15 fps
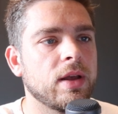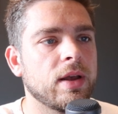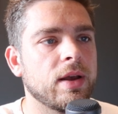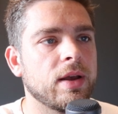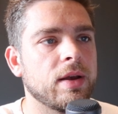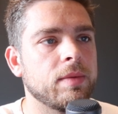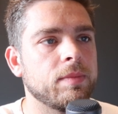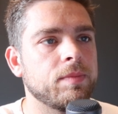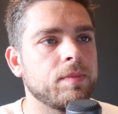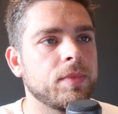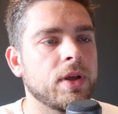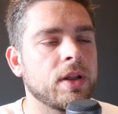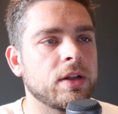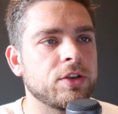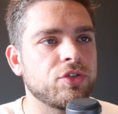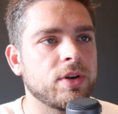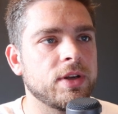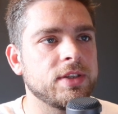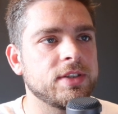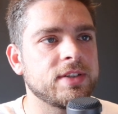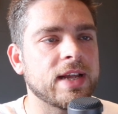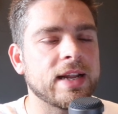um, and I try
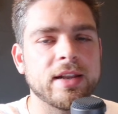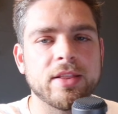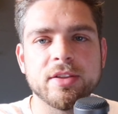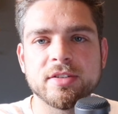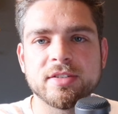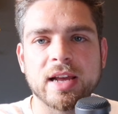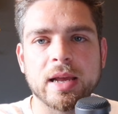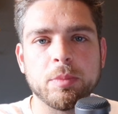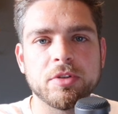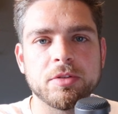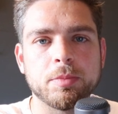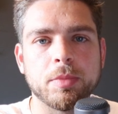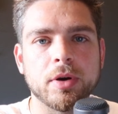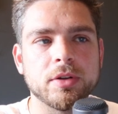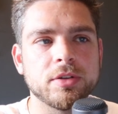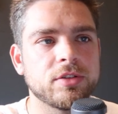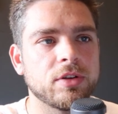and stand in the same spot.